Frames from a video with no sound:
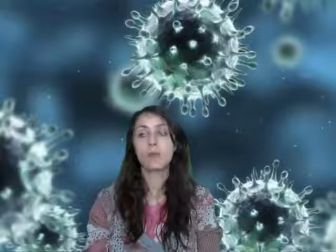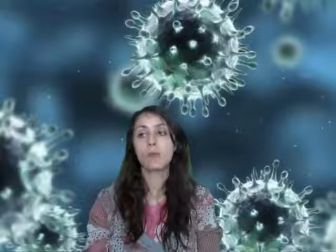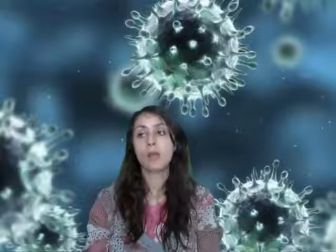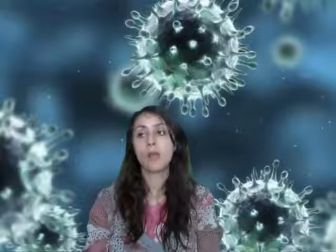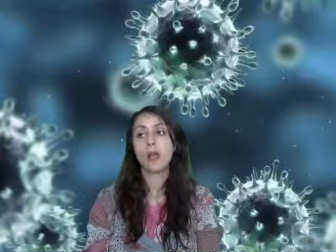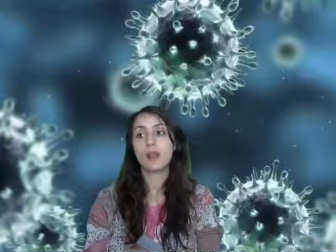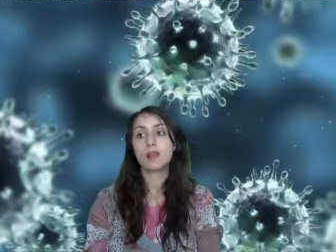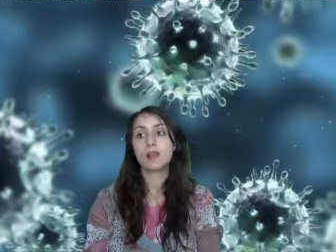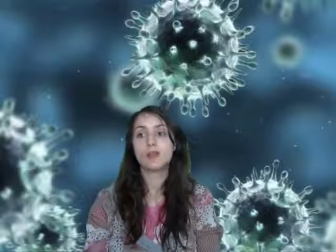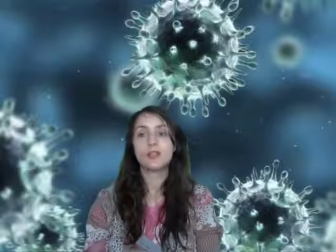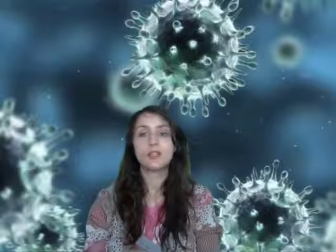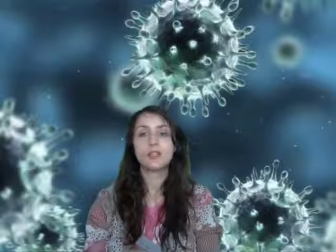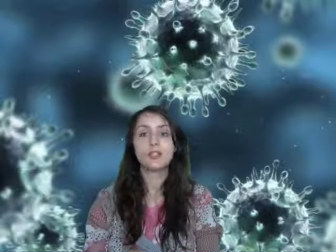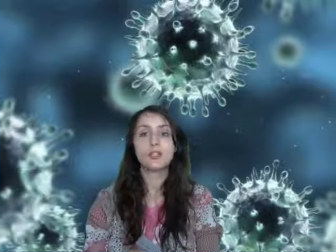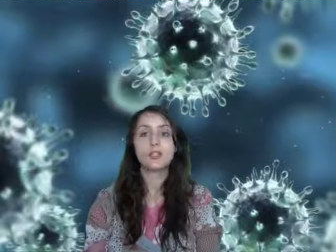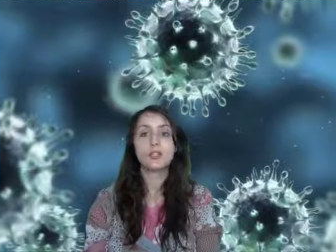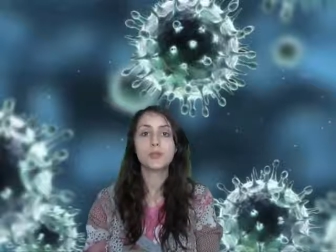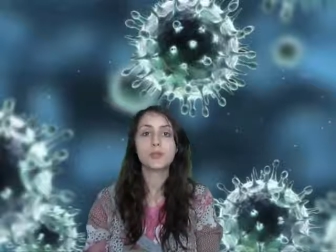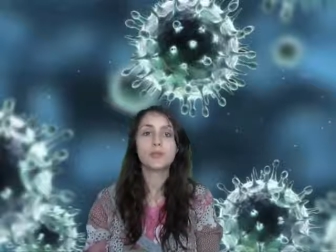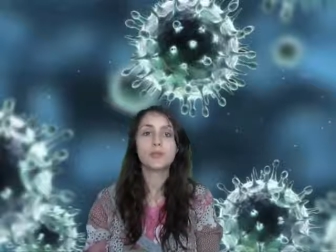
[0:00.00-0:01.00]
Well,
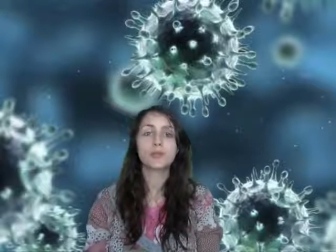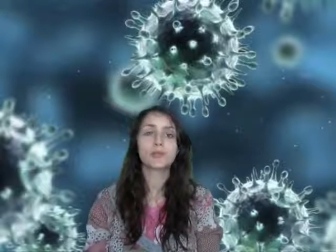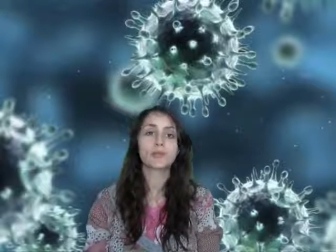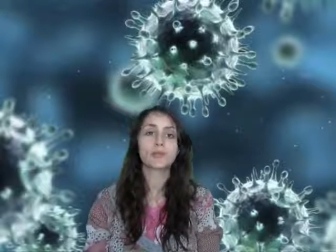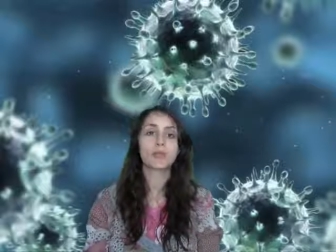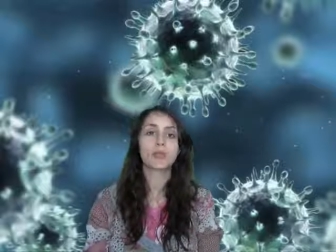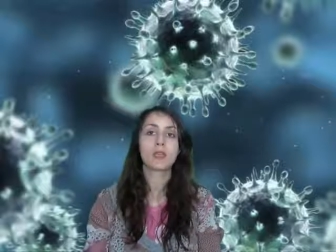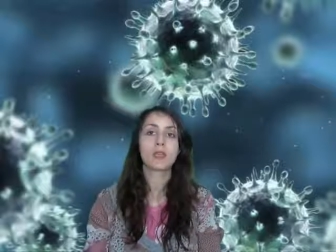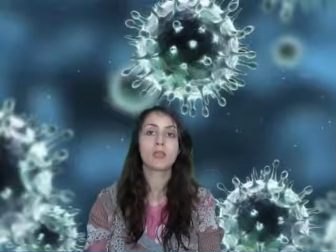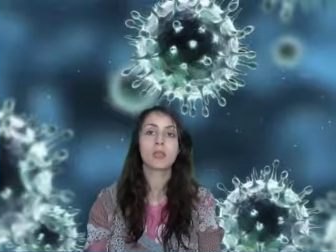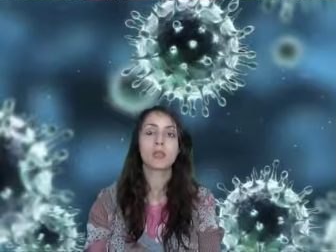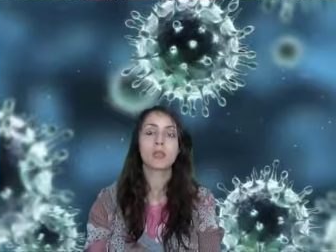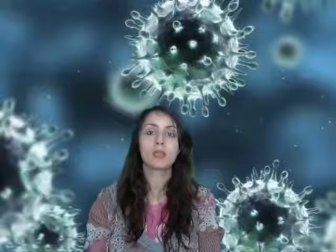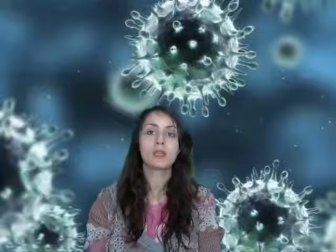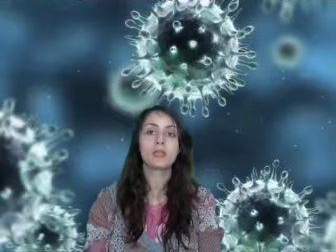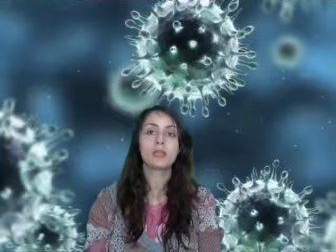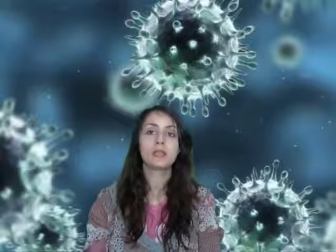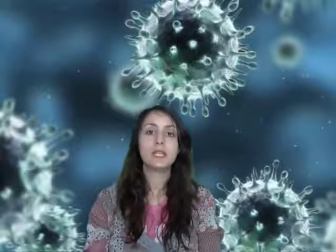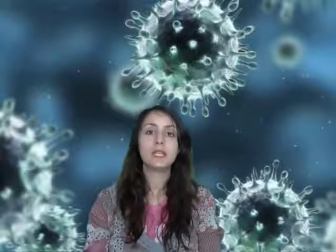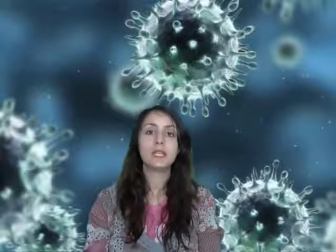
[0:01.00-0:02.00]
you
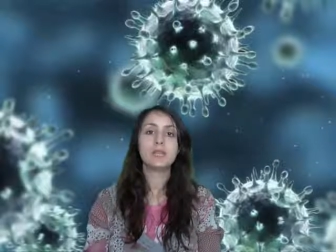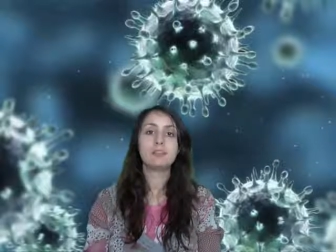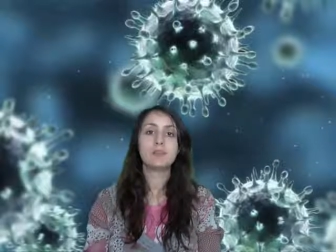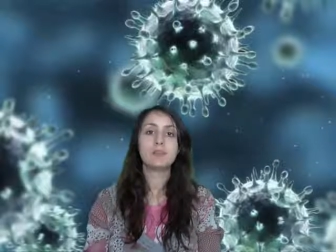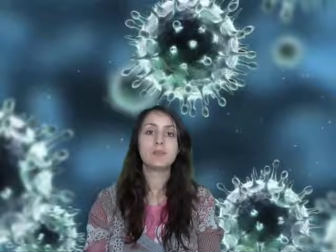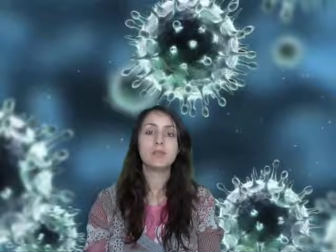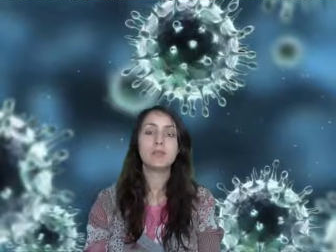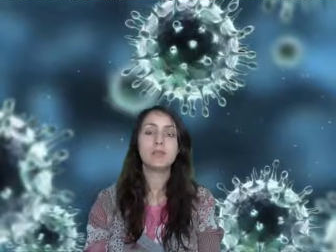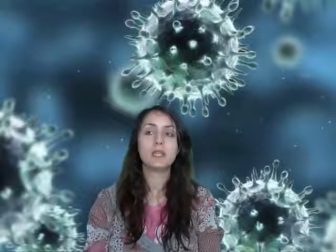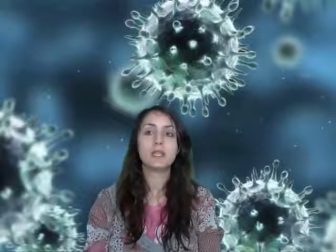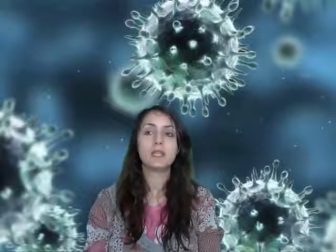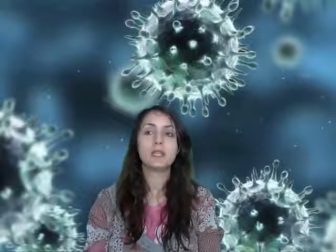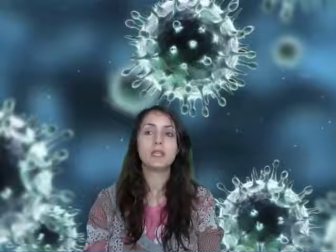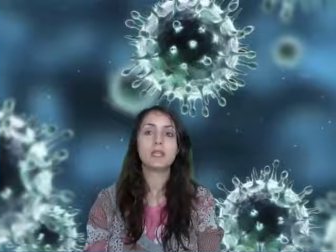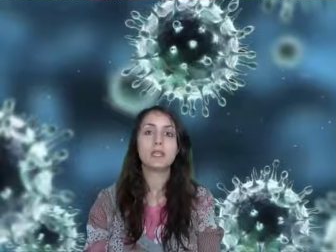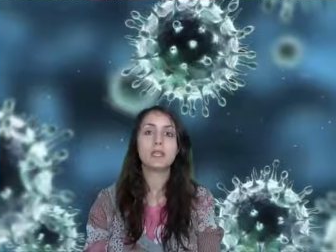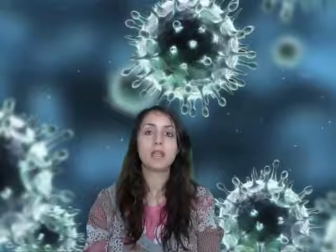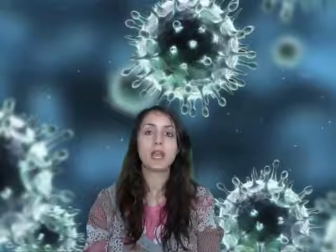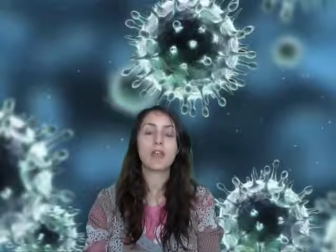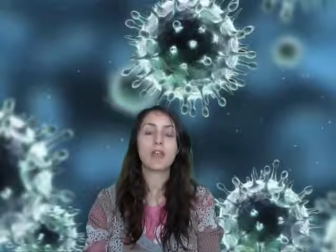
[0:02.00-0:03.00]
need to
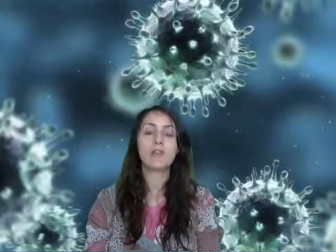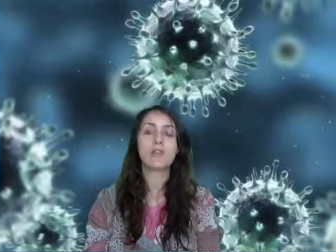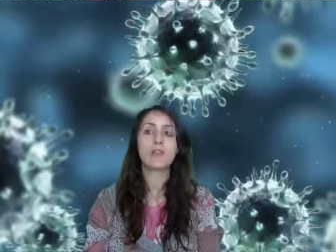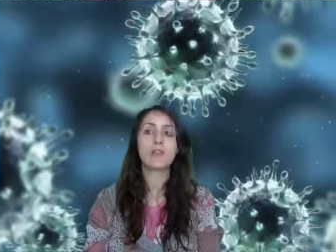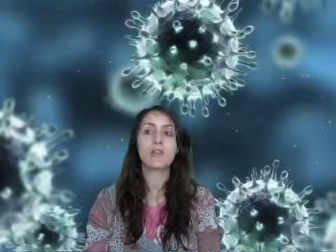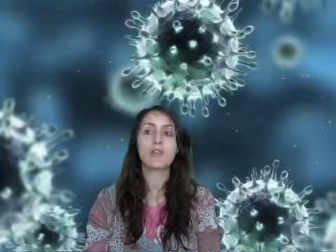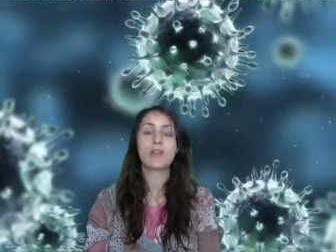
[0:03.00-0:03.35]
be careful,